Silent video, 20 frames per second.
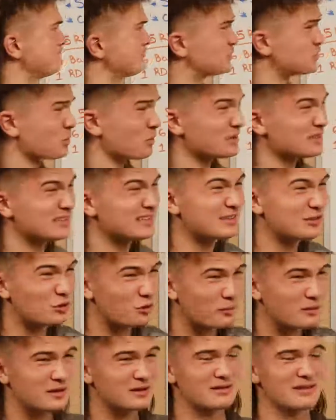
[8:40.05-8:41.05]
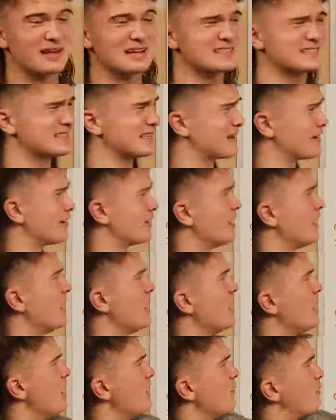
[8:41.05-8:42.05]
So a little bit of legs there,
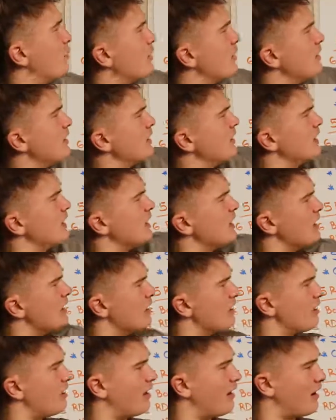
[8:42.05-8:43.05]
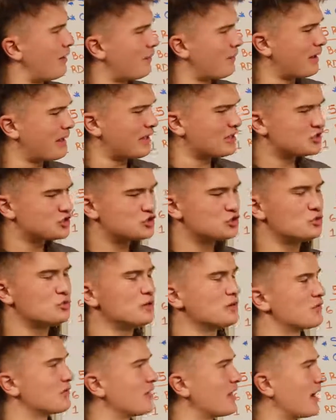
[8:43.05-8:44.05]
but
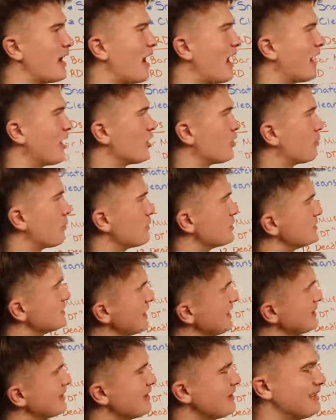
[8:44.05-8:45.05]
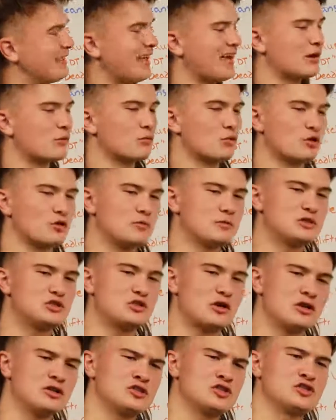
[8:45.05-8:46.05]
shooting for that higher percent. Again, we're gonna be
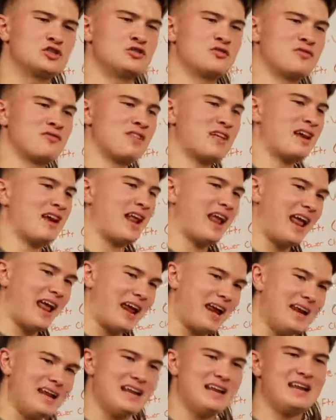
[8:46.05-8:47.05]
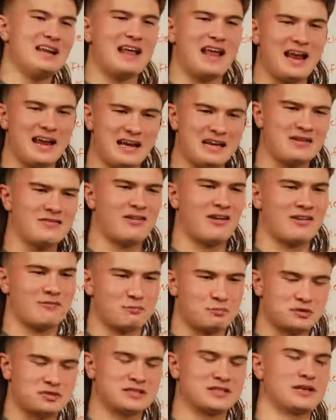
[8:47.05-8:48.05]
trying to shoot for that 80 to
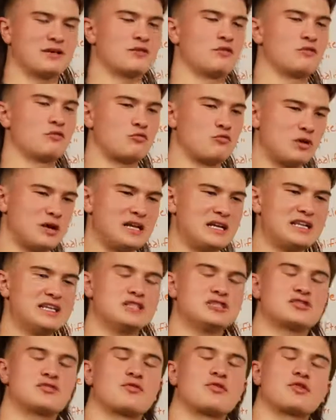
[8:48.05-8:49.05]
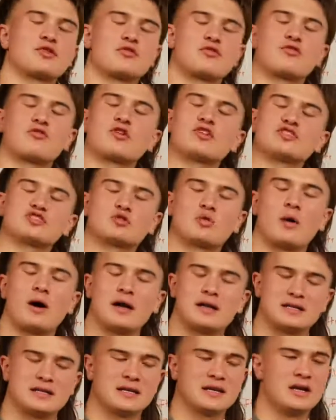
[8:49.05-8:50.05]
85% range for your front
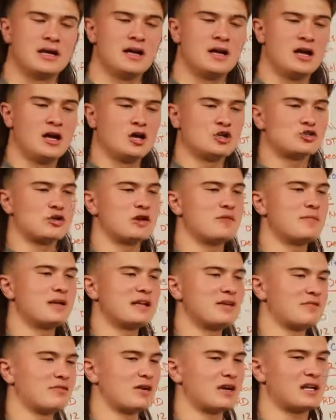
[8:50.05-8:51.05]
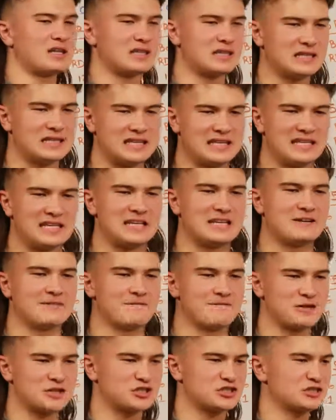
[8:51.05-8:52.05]
squat. Trying to make it very clean and
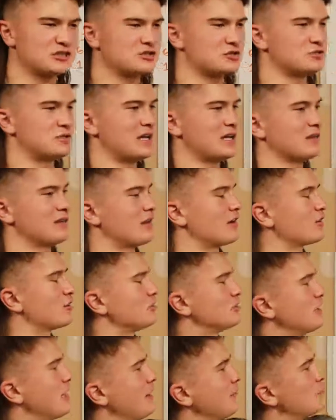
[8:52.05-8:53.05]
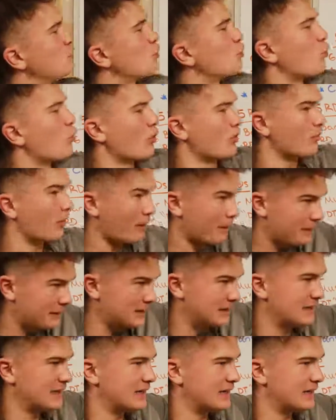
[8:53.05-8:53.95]
efficient, so take a lot of good time to warm up into